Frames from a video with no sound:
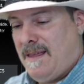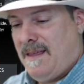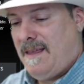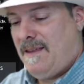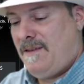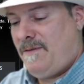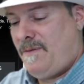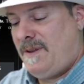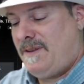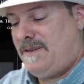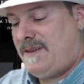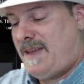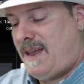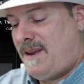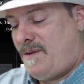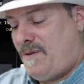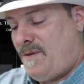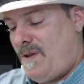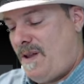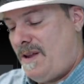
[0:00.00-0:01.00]
this one's
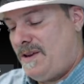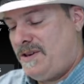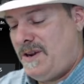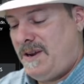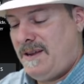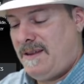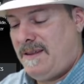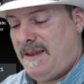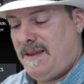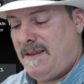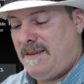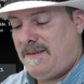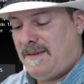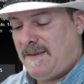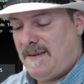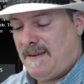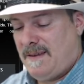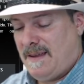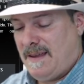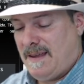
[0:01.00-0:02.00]
kind of cool. I'll show you
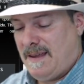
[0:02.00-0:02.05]
this.